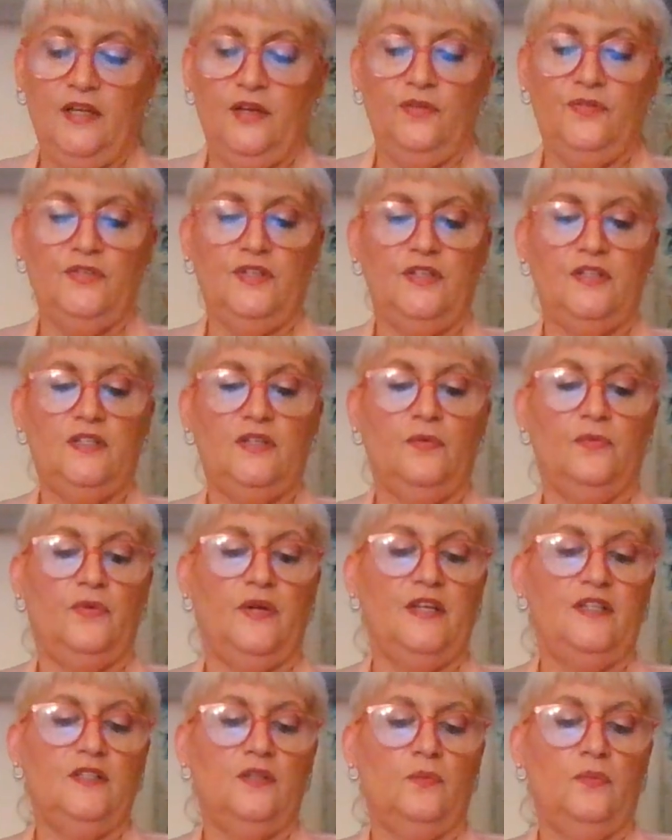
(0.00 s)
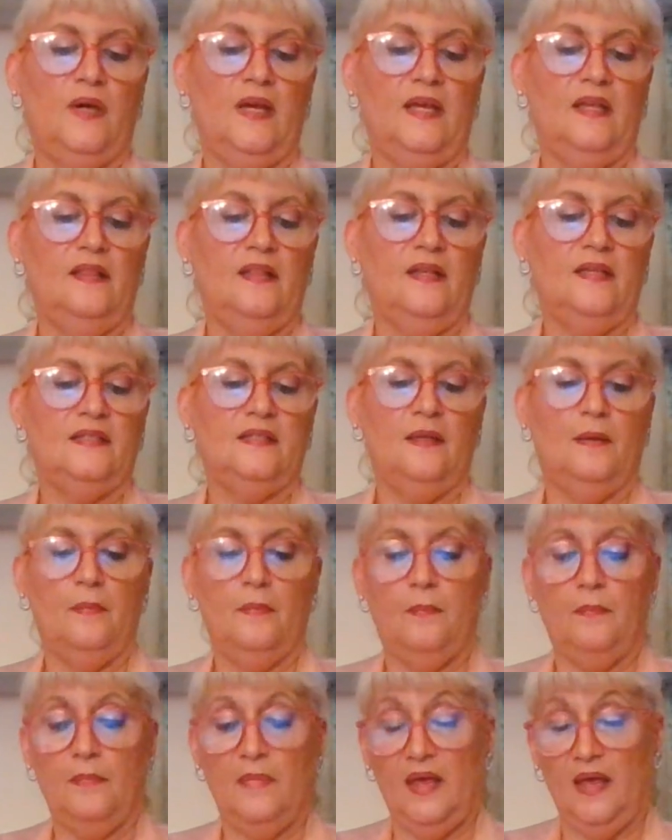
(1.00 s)
use it to rinse away
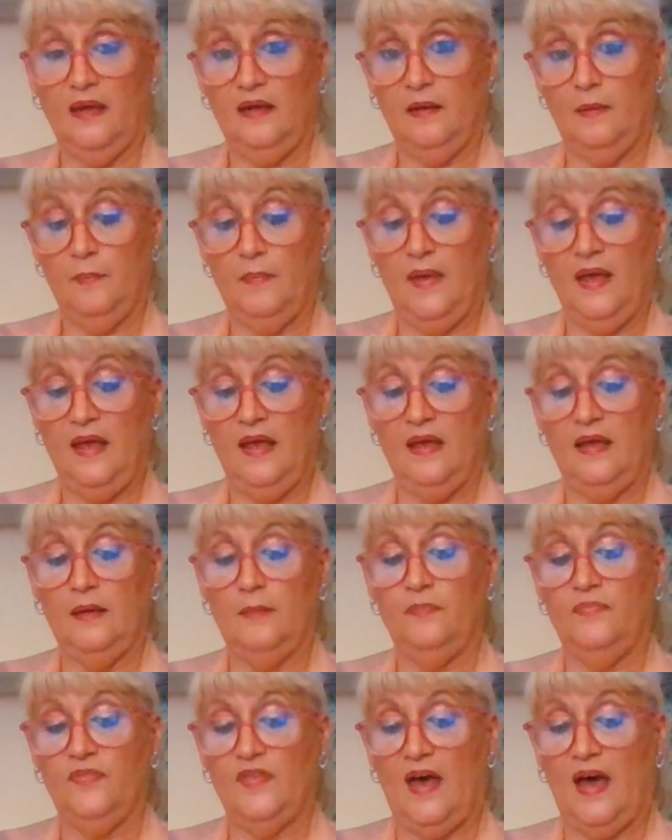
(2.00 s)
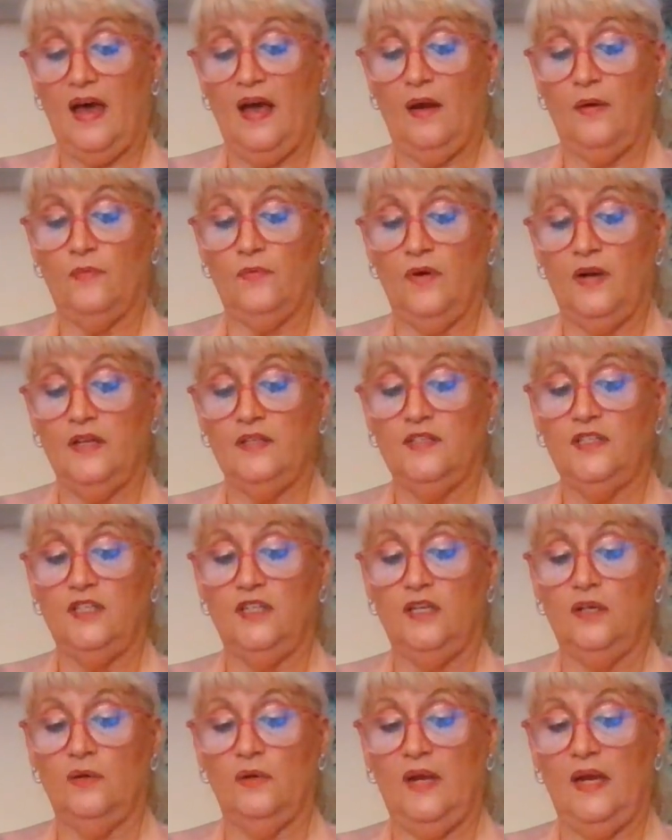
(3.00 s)
this Mega Babe Thigh
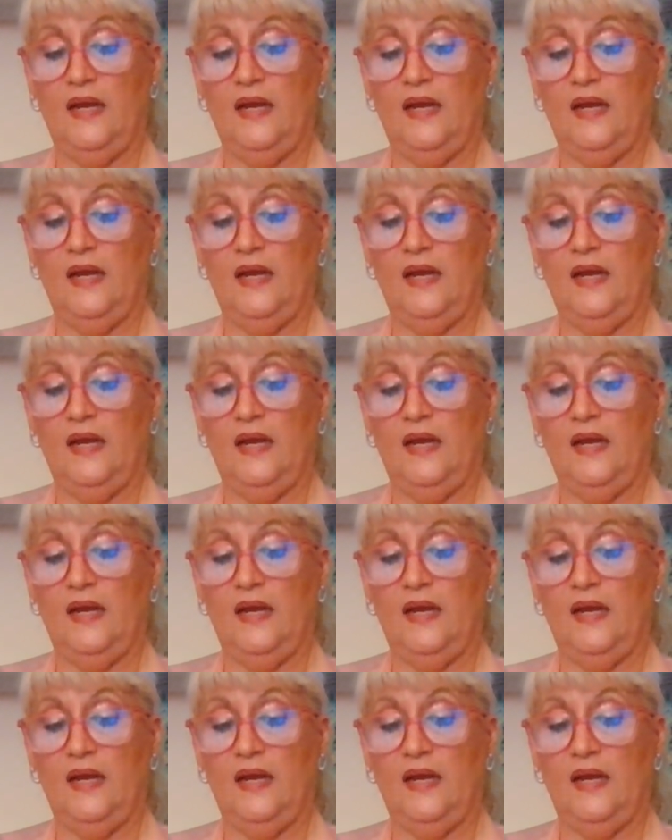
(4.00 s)
Rescue